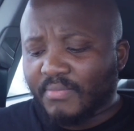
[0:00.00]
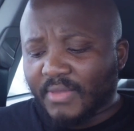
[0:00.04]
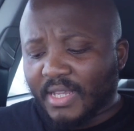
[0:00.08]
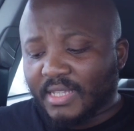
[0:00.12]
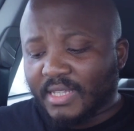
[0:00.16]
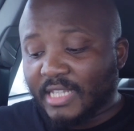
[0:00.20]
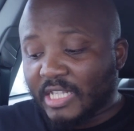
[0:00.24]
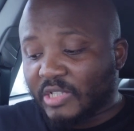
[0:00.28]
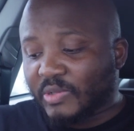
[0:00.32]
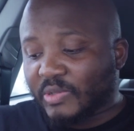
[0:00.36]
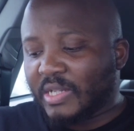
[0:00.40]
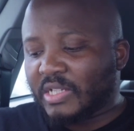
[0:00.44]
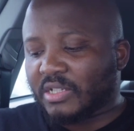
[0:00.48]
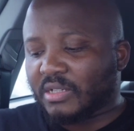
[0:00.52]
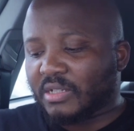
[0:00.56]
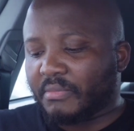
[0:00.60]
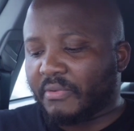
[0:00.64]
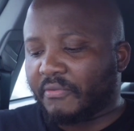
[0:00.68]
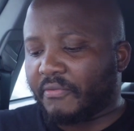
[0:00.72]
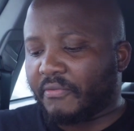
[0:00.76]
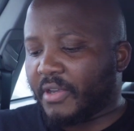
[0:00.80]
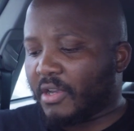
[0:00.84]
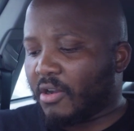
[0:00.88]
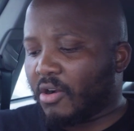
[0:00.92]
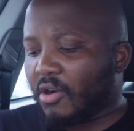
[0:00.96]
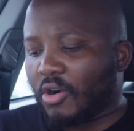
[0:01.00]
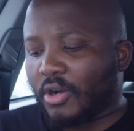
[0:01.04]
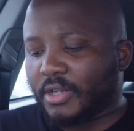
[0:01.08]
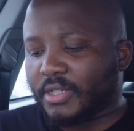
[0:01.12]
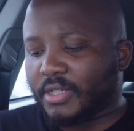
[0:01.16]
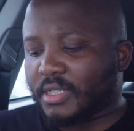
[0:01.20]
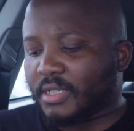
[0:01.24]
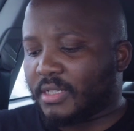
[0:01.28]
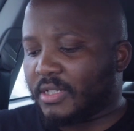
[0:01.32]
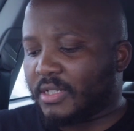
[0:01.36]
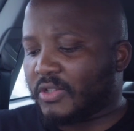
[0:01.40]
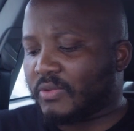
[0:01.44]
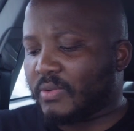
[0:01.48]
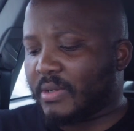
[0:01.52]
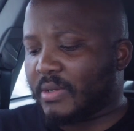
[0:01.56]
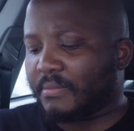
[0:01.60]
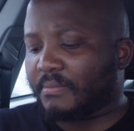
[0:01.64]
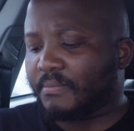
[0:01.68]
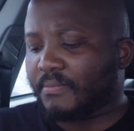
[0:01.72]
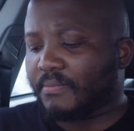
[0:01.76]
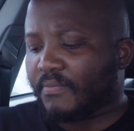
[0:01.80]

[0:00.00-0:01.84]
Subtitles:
This one is gonna be very hot. This one.